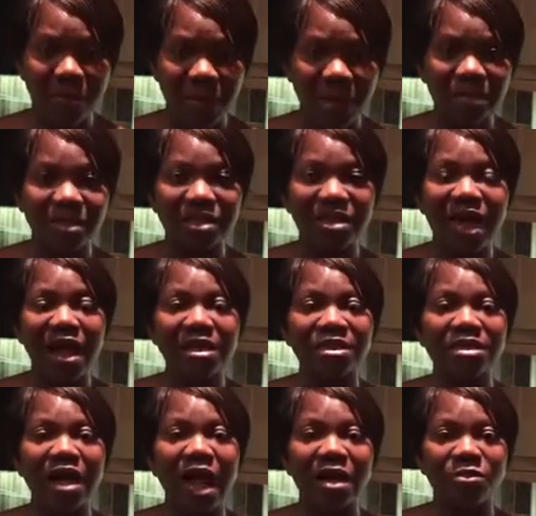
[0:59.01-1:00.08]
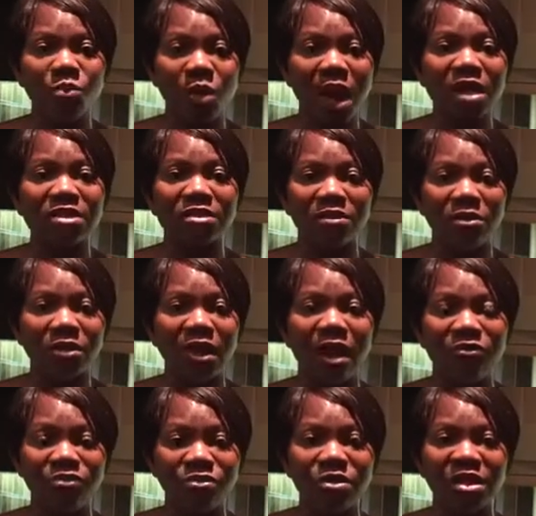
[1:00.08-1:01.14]
pesticides and wax on
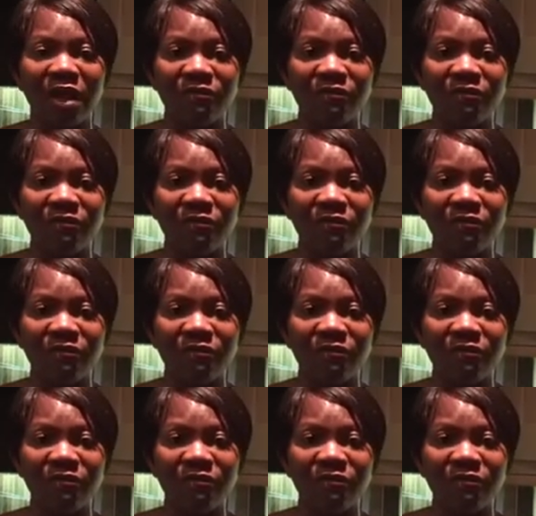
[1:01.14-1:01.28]
our fruits